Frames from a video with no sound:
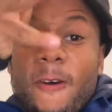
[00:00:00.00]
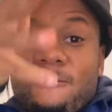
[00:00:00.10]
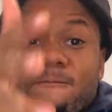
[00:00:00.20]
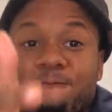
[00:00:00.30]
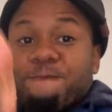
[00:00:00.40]
a
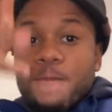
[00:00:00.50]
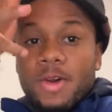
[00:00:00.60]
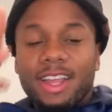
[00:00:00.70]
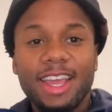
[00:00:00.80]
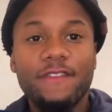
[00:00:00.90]

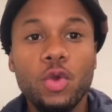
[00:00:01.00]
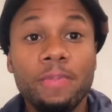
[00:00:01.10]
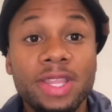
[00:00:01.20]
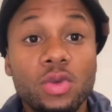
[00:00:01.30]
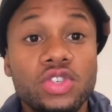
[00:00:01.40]
if you've
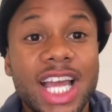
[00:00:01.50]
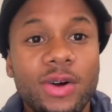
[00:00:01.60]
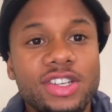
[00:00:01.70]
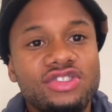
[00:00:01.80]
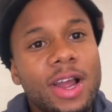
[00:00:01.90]
been through
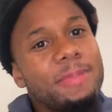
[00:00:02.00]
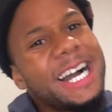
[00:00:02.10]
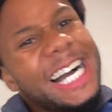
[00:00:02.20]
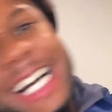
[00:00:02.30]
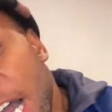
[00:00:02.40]
childhood trauma.
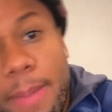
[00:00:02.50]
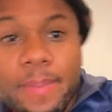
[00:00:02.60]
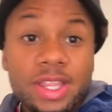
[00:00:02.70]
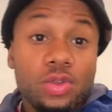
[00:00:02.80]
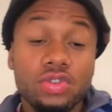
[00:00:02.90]
I've
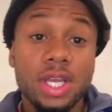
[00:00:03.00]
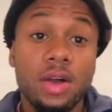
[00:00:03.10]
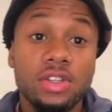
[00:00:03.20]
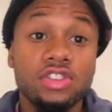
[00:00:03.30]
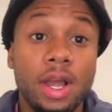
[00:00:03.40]
been through
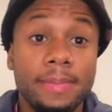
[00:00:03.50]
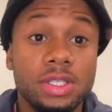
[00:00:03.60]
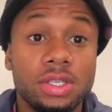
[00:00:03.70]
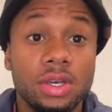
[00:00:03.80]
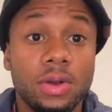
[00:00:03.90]
childhood trauma
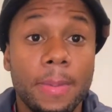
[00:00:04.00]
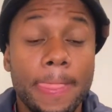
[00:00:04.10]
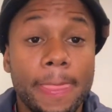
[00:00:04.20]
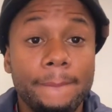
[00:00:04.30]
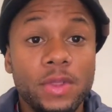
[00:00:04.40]
too.
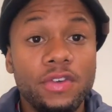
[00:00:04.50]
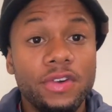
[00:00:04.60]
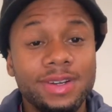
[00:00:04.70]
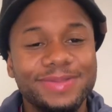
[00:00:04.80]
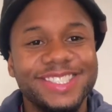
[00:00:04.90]
You
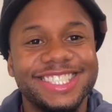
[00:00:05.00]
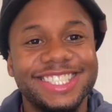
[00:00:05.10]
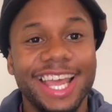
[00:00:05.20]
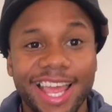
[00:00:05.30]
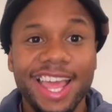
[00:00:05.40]
feel what I'm
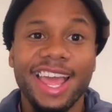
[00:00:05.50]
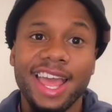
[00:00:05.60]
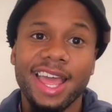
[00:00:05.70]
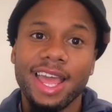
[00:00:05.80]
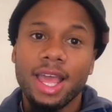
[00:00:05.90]

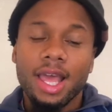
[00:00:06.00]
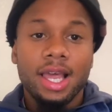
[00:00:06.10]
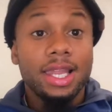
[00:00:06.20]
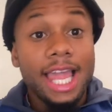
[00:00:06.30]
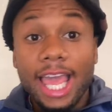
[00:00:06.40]
saying?
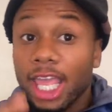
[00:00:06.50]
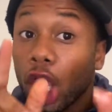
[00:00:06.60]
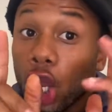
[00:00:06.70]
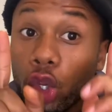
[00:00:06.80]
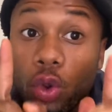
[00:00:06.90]
Like,
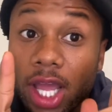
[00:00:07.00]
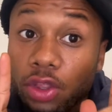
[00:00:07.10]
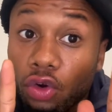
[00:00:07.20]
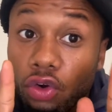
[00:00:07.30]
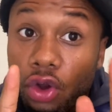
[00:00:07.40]
you got the
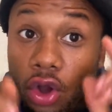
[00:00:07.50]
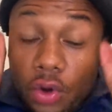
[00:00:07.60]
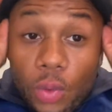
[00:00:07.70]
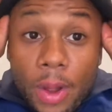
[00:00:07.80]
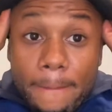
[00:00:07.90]

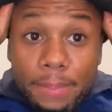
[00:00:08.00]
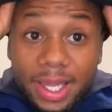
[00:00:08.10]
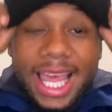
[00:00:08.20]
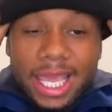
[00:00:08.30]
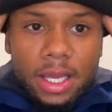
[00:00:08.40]
wrong one,
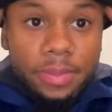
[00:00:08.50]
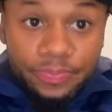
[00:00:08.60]
player.